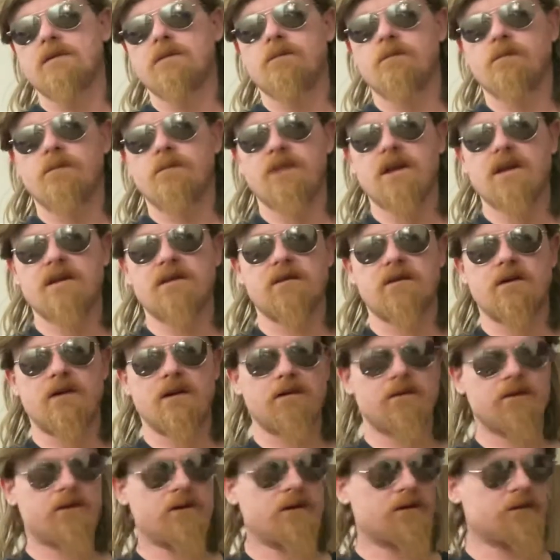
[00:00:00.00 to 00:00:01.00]
Yeah,
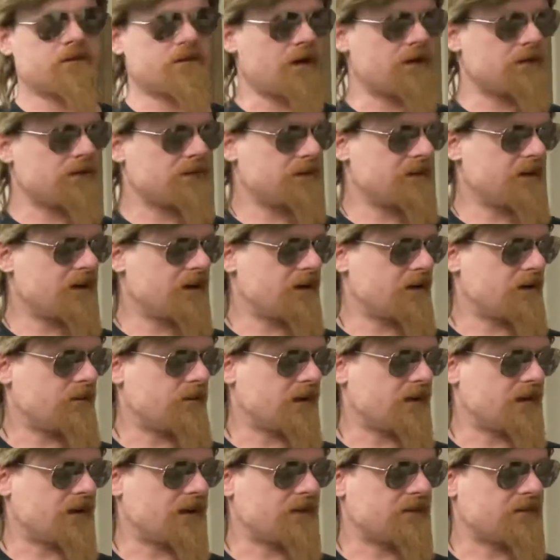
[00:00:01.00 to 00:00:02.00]
so I was thinking
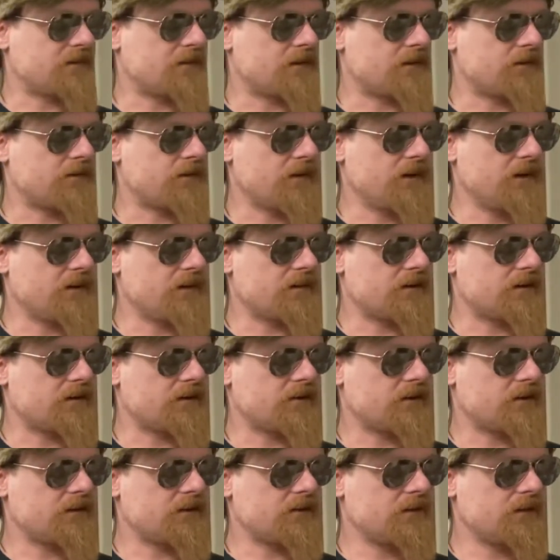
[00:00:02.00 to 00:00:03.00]
about that stuff earlier. I was like,
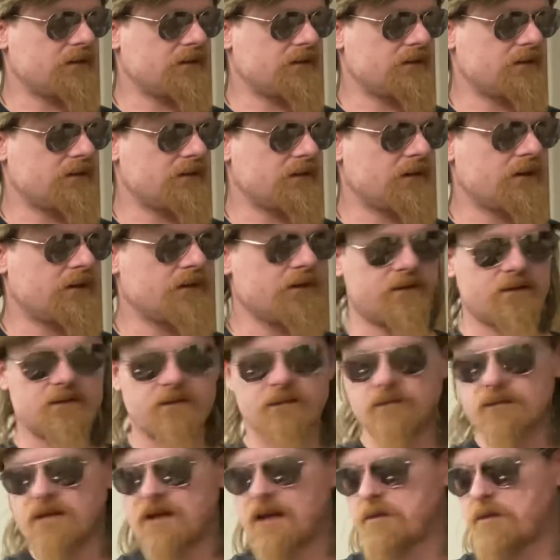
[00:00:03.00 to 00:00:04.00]
well, let's go into
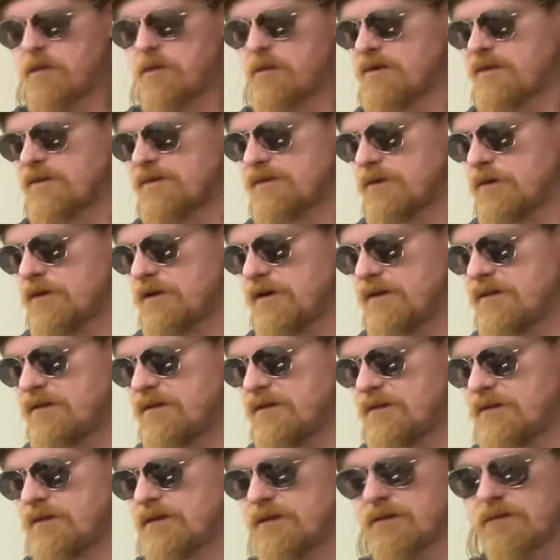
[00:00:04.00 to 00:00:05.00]
some couple more stories
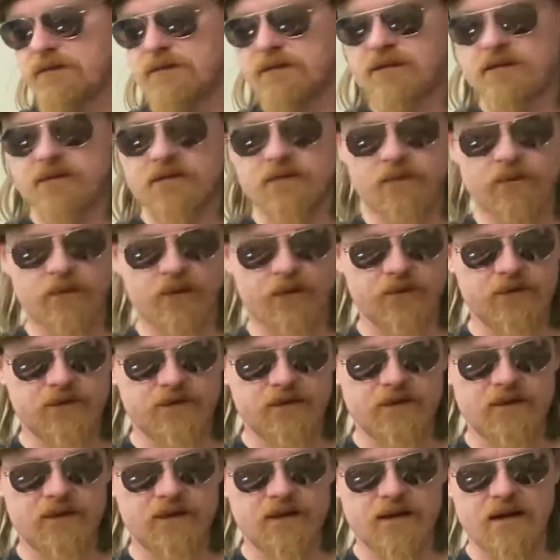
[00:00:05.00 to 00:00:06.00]
of
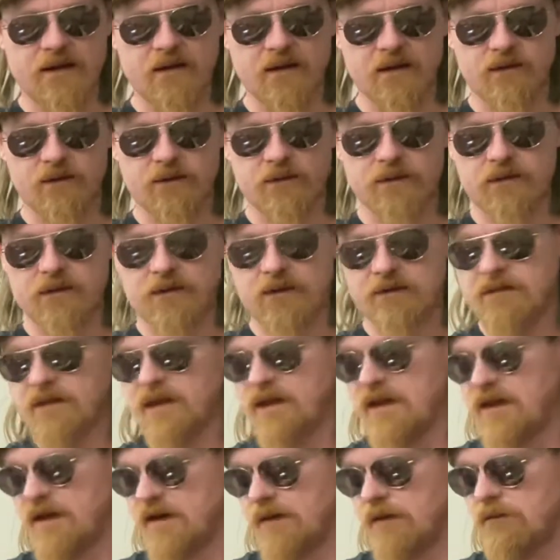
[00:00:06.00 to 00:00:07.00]
bullshit that I dealt with as a
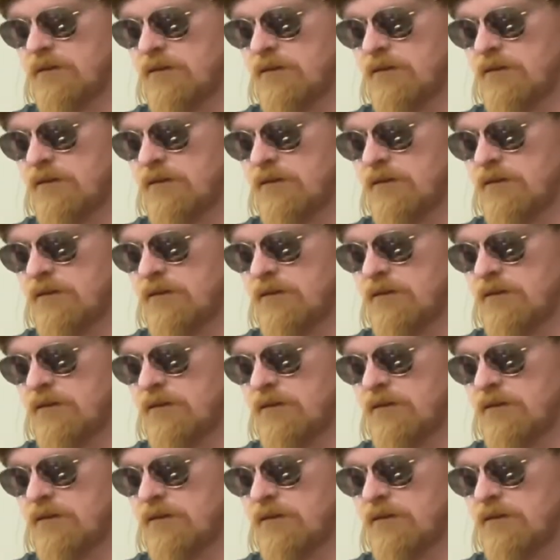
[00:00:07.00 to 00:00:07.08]
kid.